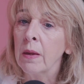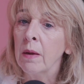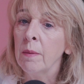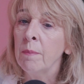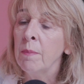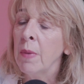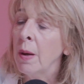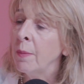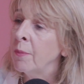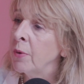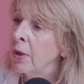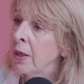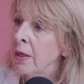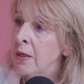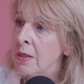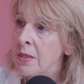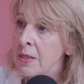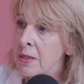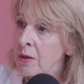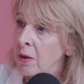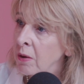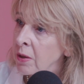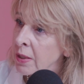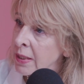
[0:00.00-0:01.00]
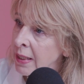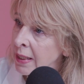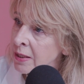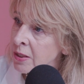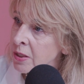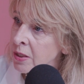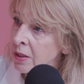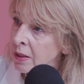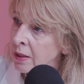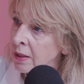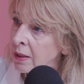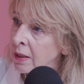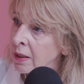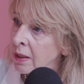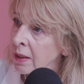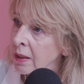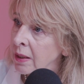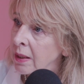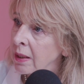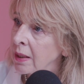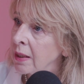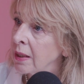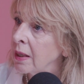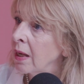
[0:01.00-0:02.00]
Memory consolidation
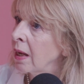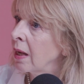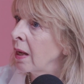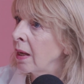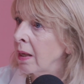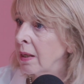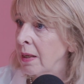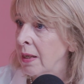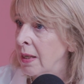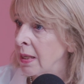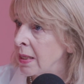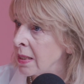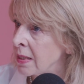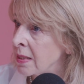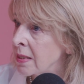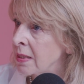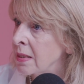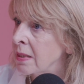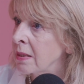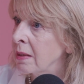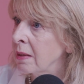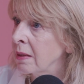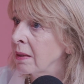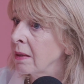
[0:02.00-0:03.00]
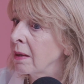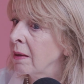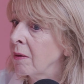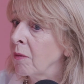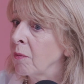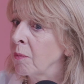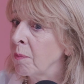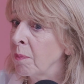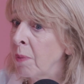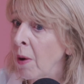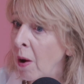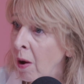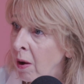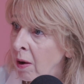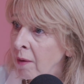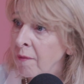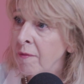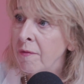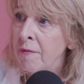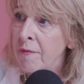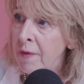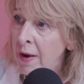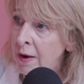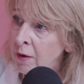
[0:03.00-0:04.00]
is
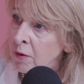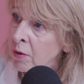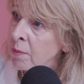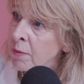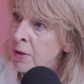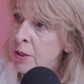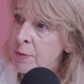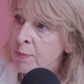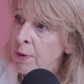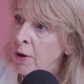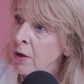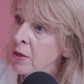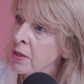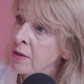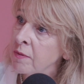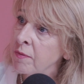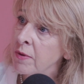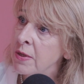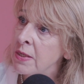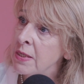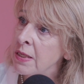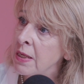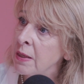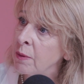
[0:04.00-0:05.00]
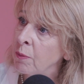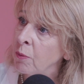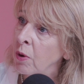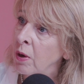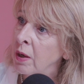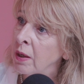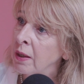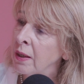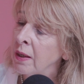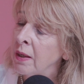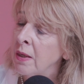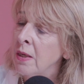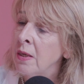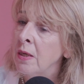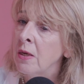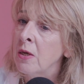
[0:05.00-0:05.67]
very much part of the sleep work.